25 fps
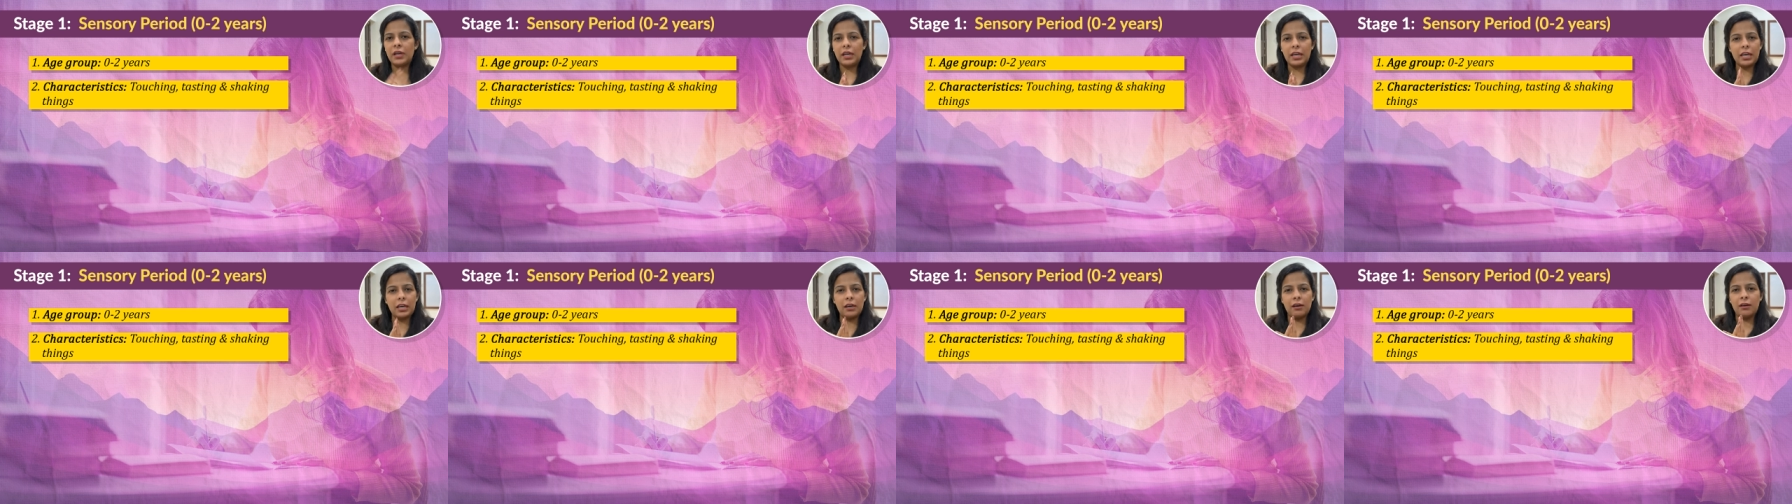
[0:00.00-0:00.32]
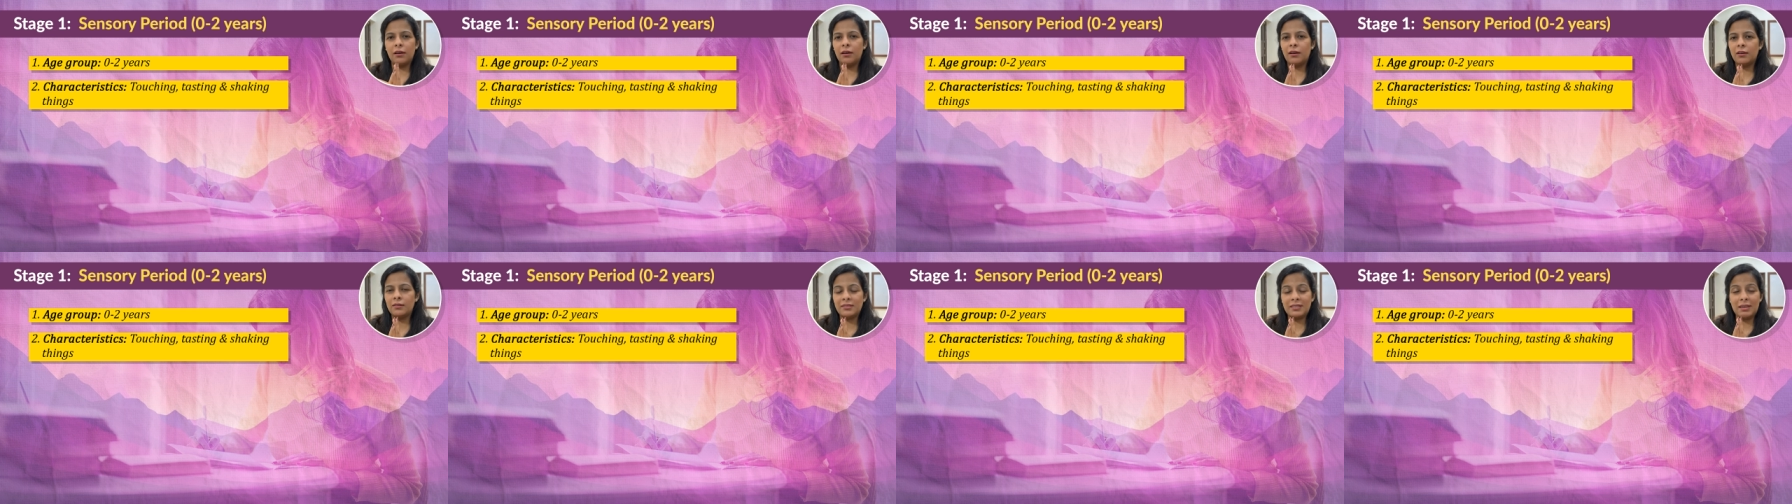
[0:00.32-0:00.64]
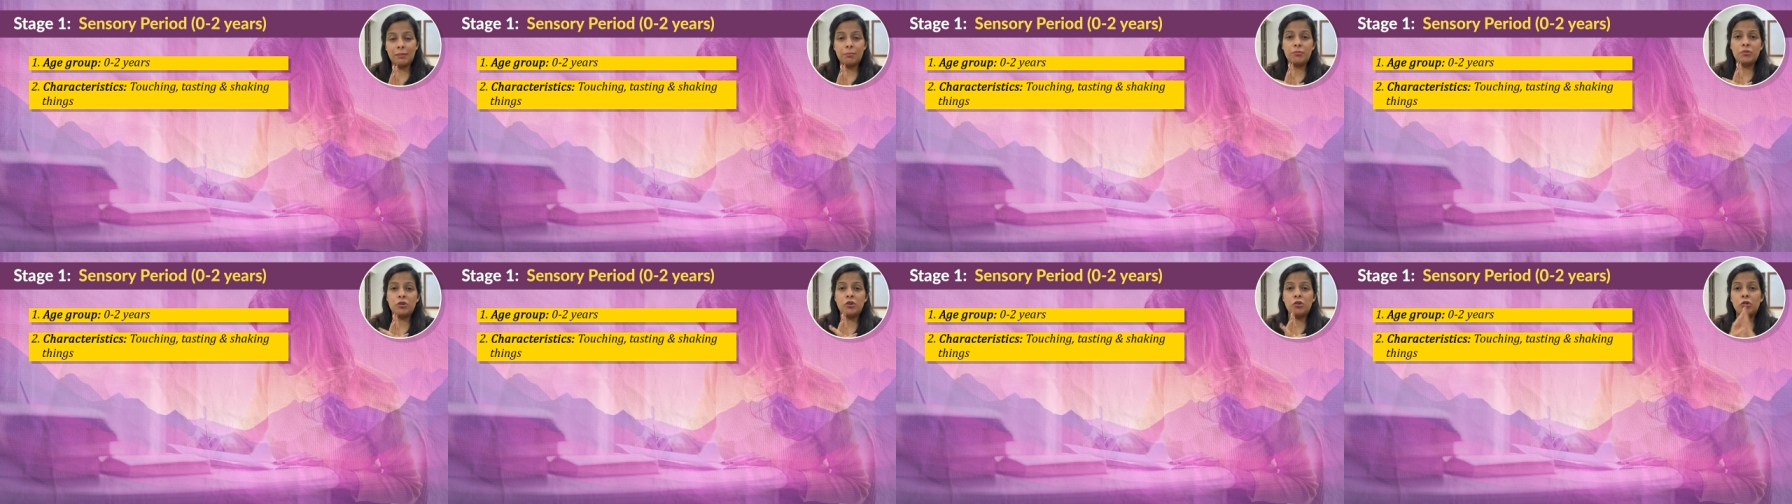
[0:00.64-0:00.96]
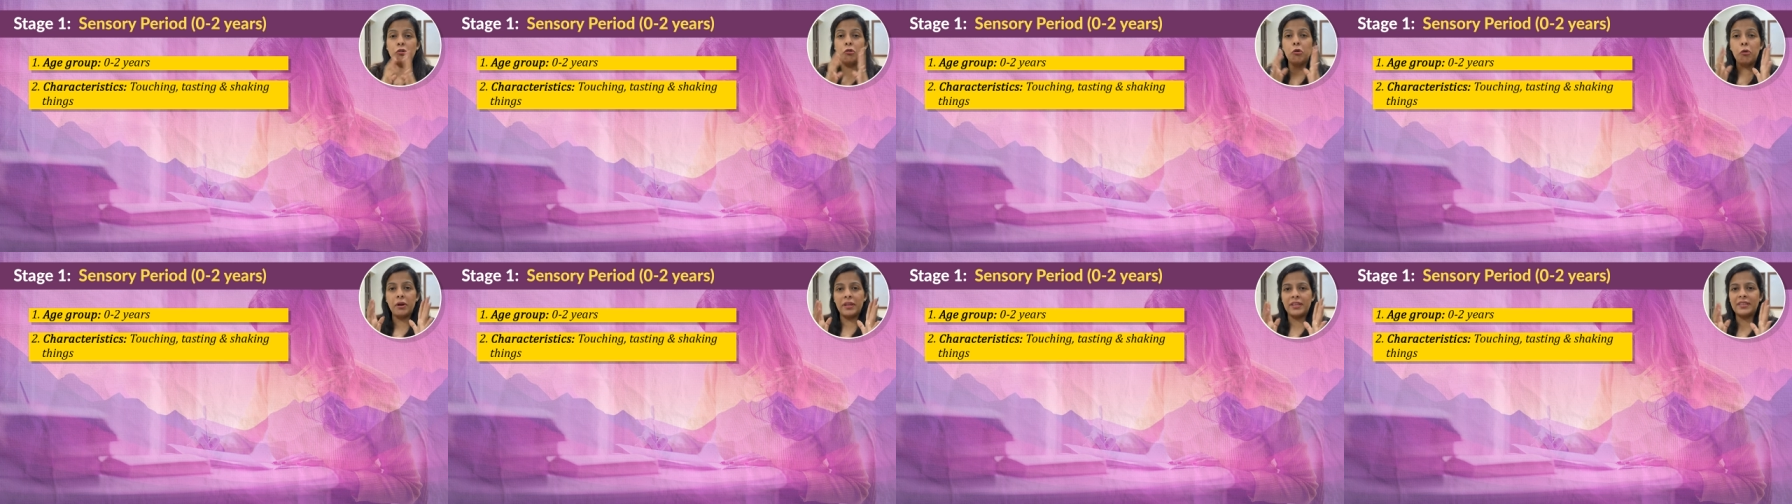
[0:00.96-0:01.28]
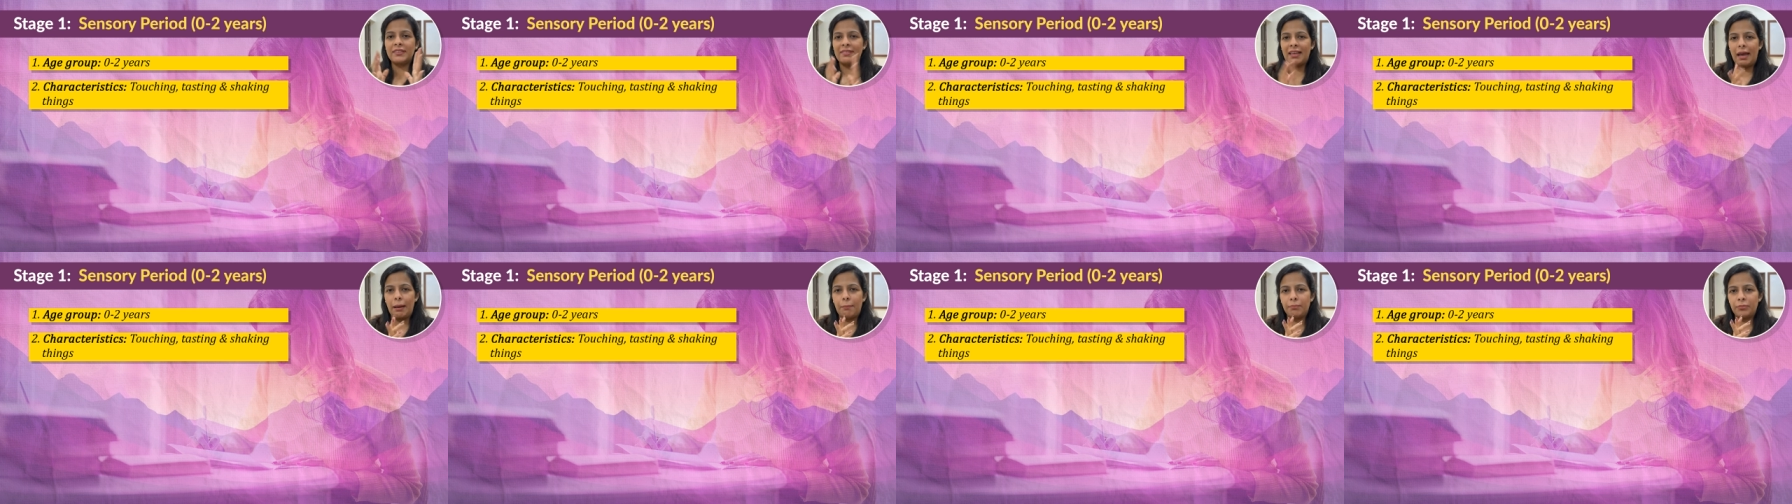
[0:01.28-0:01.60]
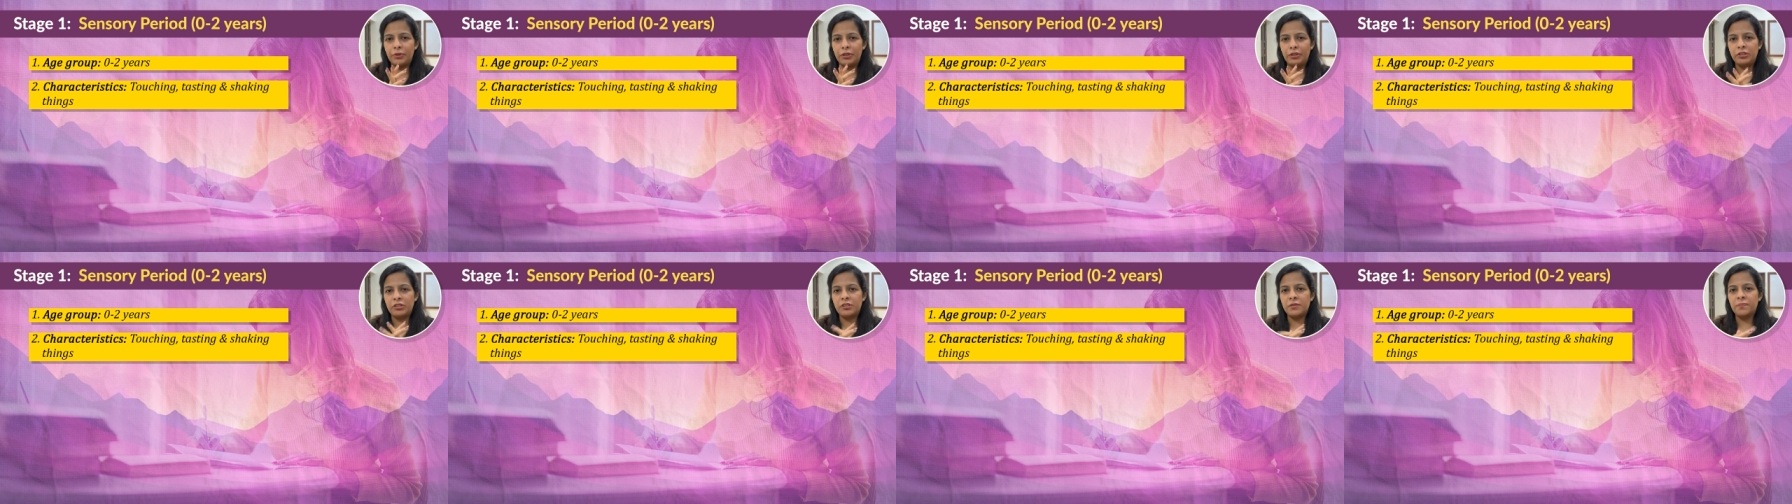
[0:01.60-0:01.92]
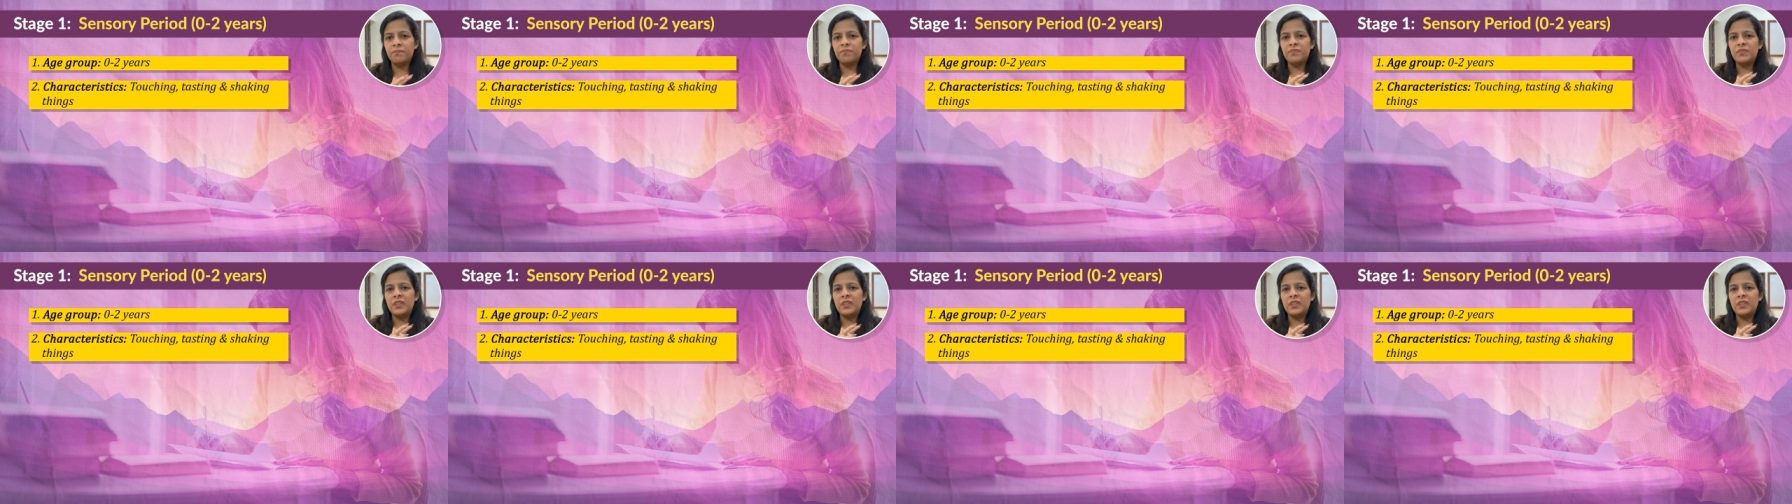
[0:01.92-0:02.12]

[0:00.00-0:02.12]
uh, some good examples.